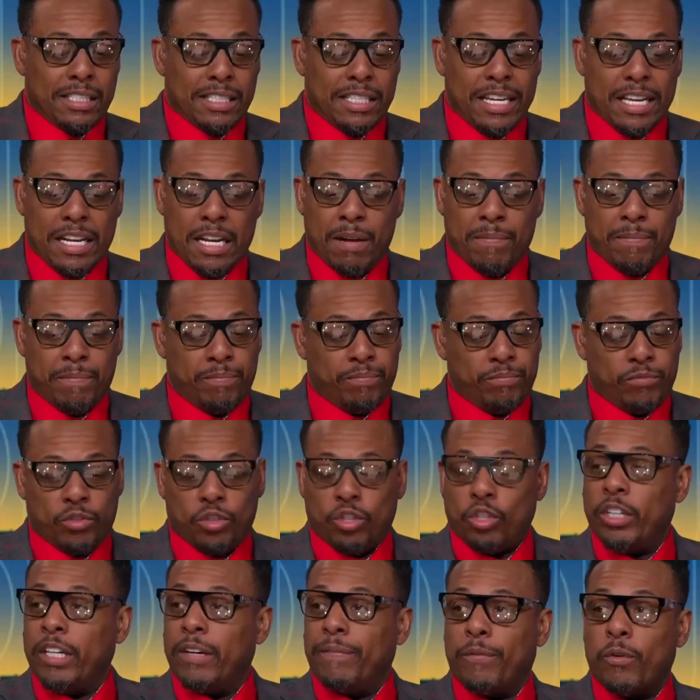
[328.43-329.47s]
get him
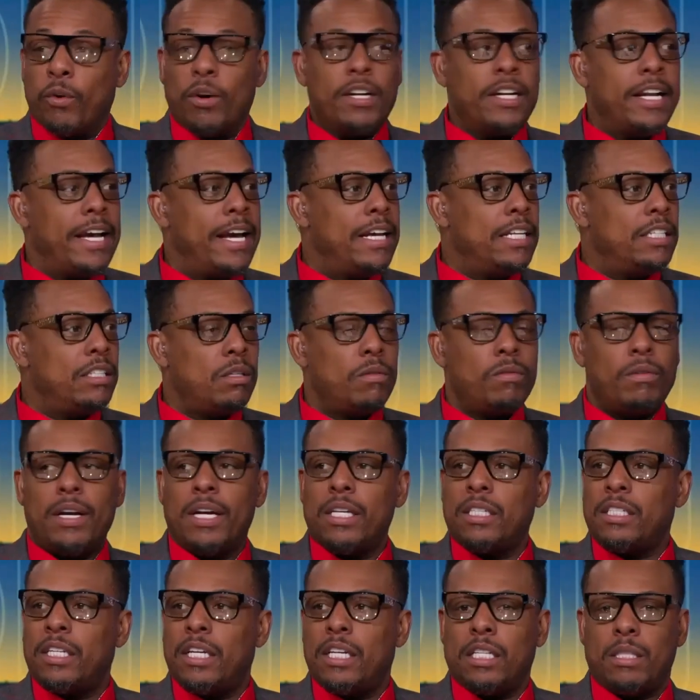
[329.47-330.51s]
three, four days of
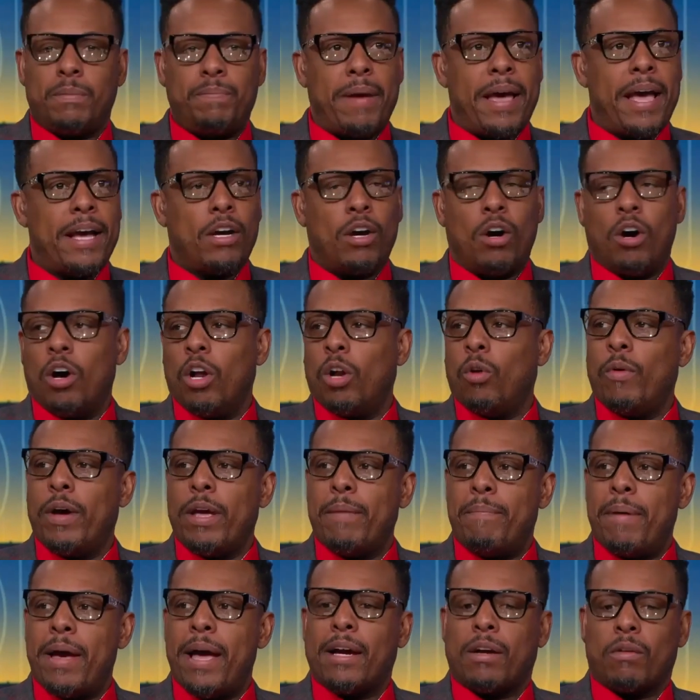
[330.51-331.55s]
rest, get his back all the way
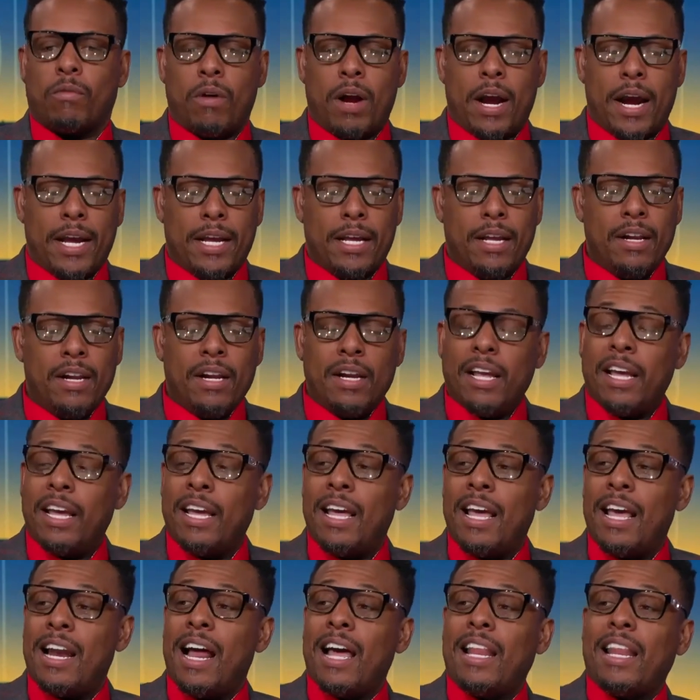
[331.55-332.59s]
back right. And,
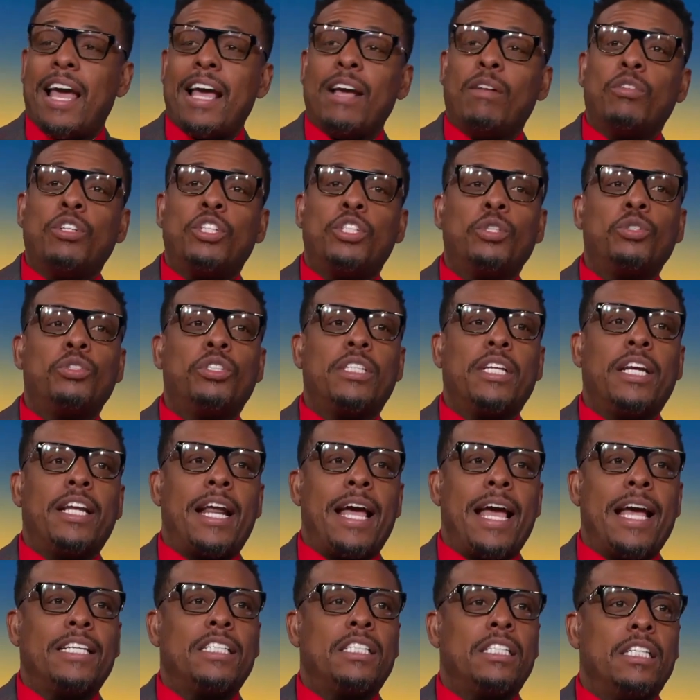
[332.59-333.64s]
and I like what you said
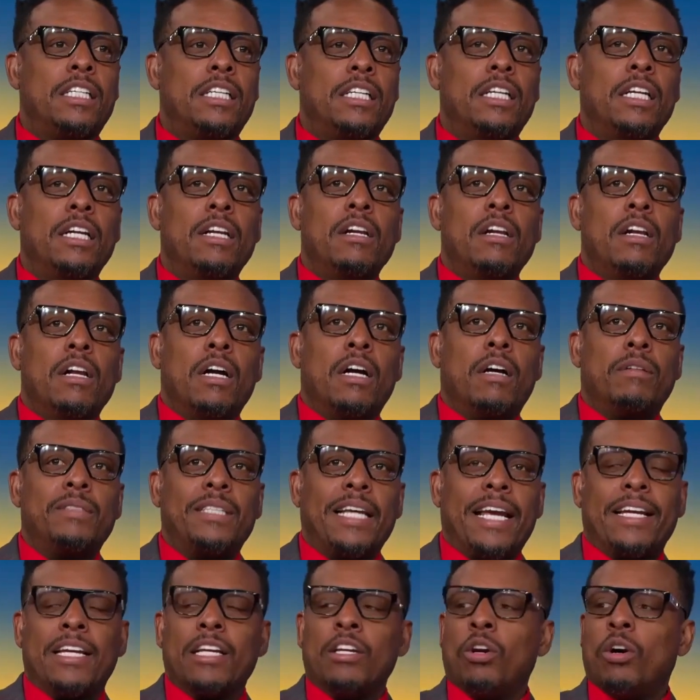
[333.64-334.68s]
actually uh,
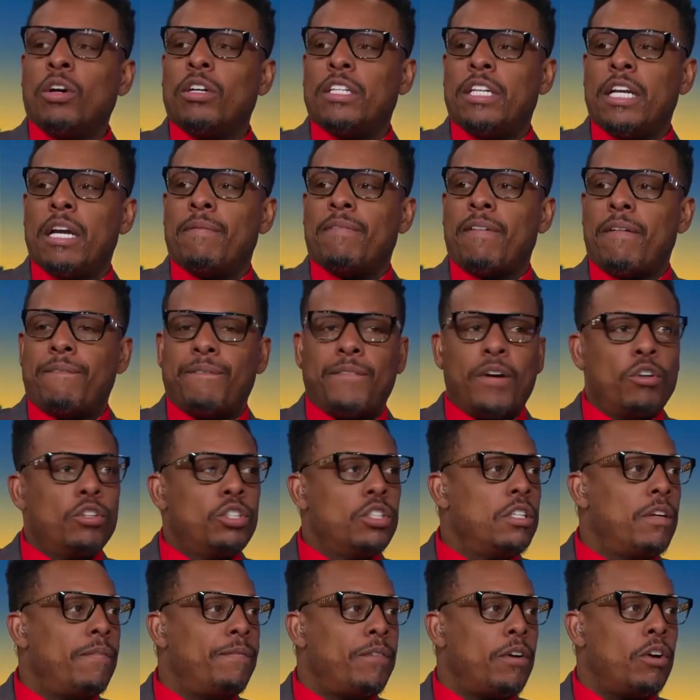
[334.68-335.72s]
taking on Denver first
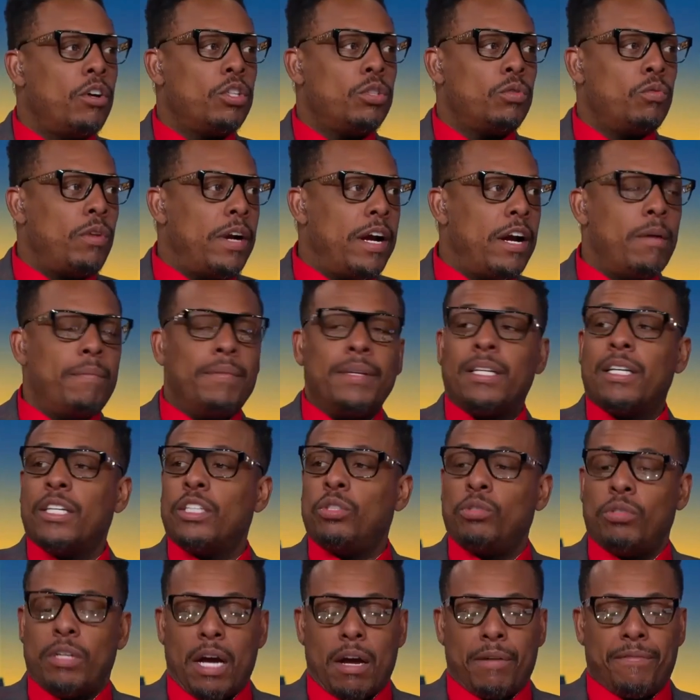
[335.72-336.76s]
in the first round because
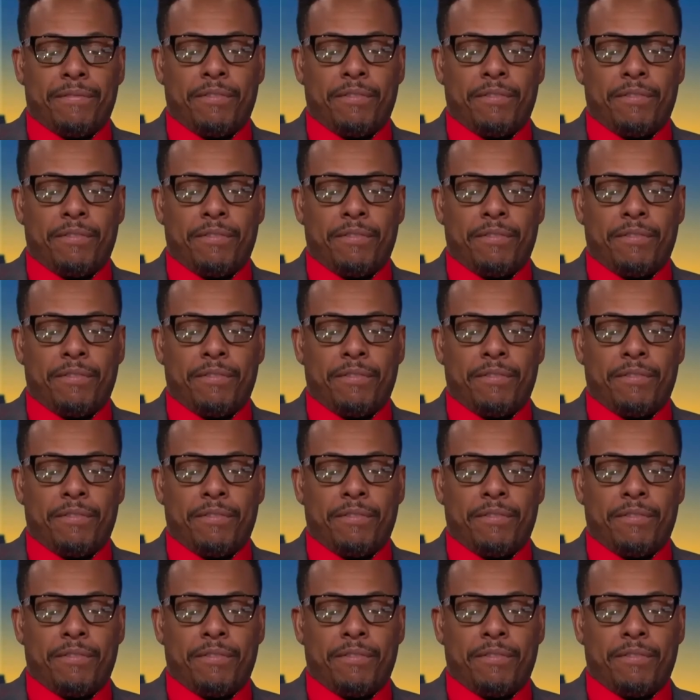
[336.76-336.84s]
you got